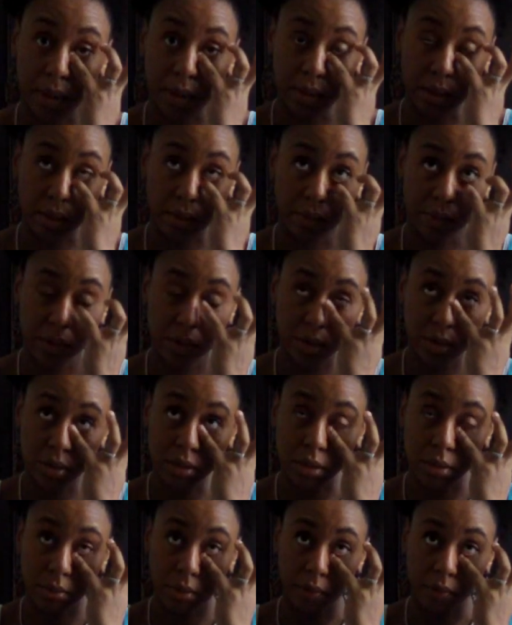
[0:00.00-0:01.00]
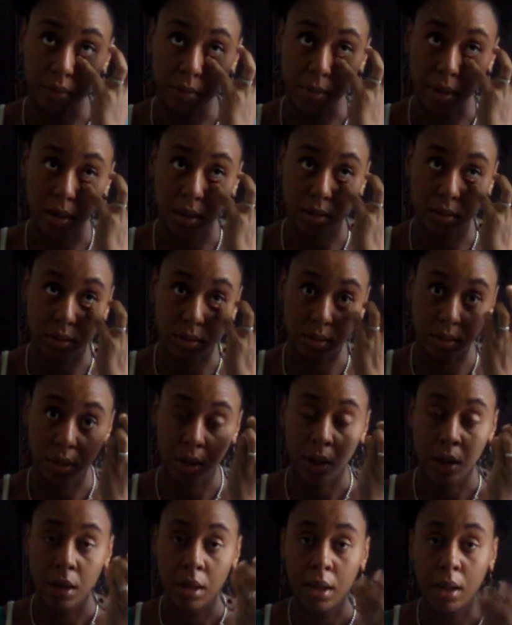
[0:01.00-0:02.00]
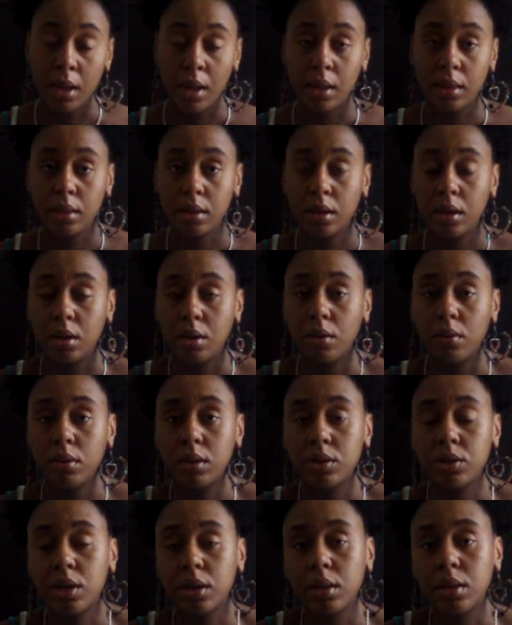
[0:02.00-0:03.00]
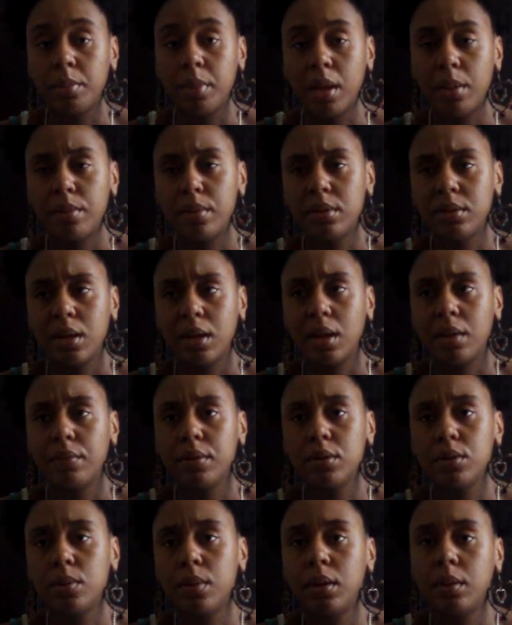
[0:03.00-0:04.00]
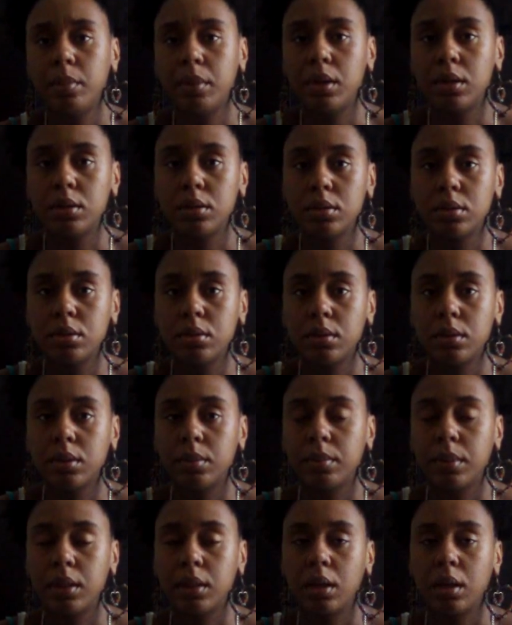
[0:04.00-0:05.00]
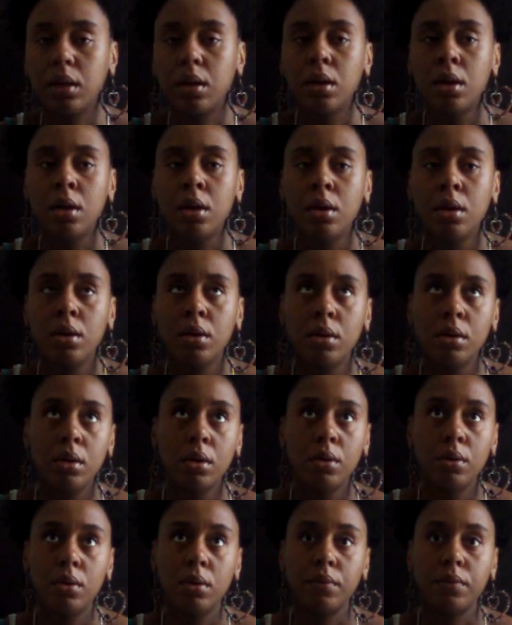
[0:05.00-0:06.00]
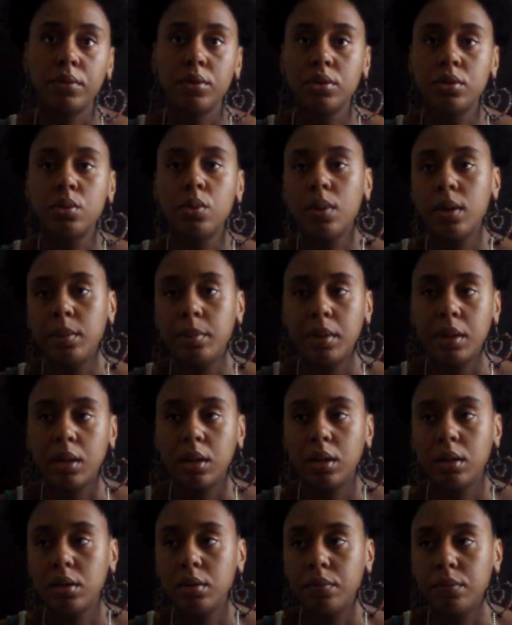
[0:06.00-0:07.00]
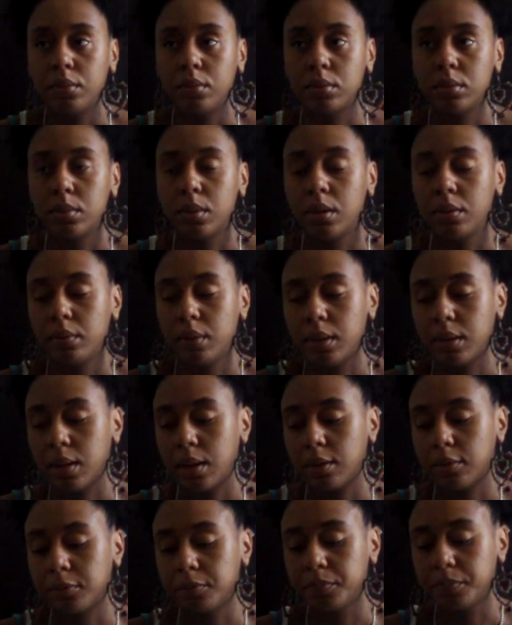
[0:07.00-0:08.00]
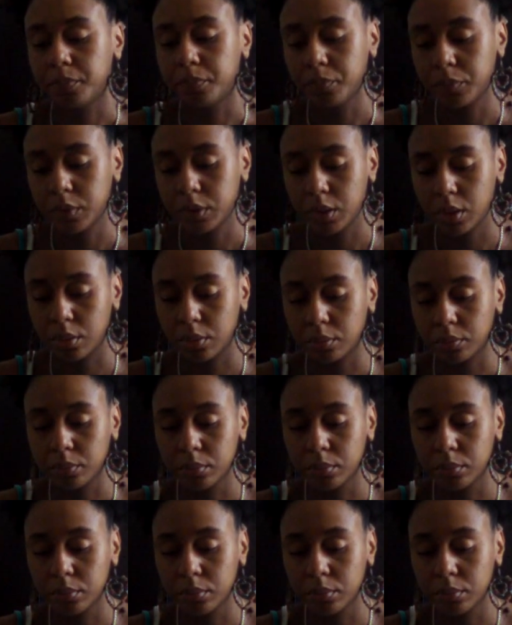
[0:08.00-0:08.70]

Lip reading: and then they eventually took me off the monitors, and then they only checked the babies like every 20 minutes or so, or something like that, or for 20-minute intervals or whatever like that. So